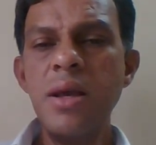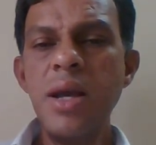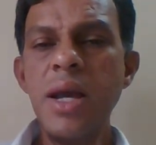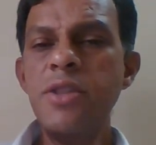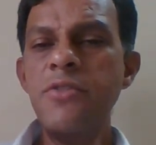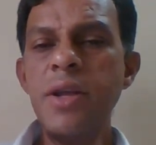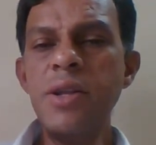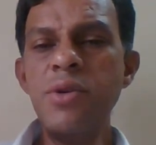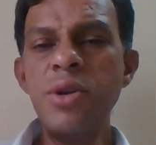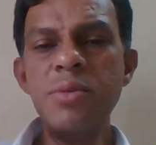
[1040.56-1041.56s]
and the
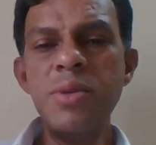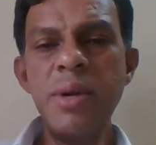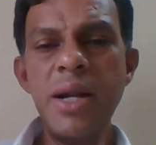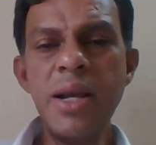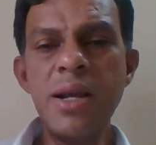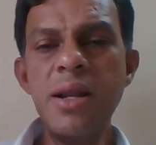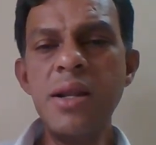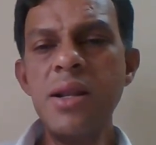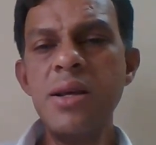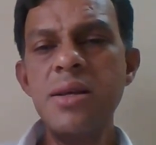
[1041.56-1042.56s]
failure of the medical
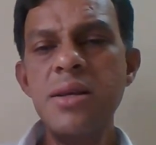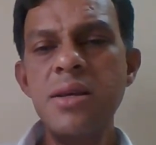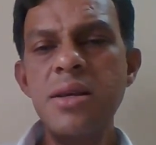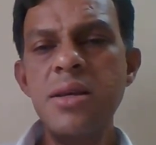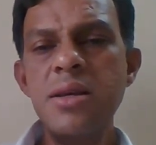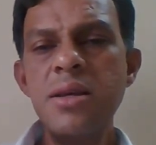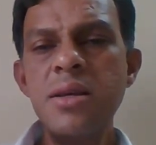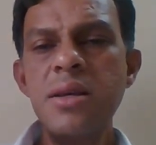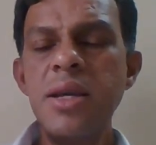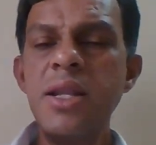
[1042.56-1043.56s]

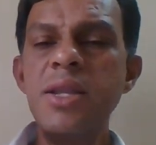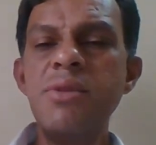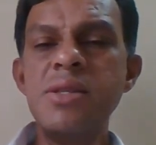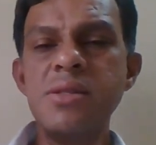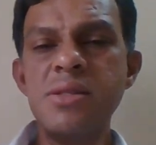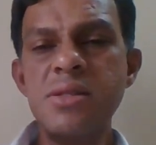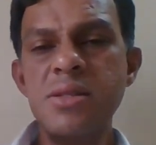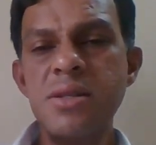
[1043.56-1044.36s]
in US.